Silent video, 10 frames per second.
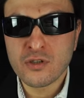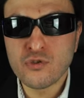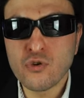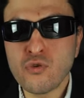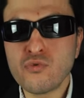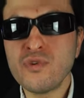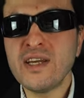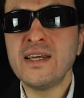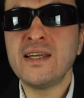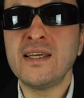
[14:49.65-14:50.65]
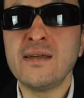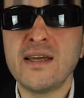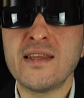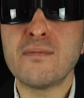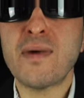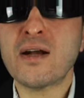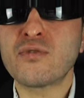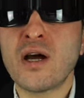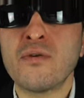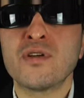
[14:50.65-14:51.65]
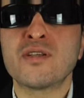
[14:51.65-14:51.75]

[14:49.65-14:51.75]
nor really in the background.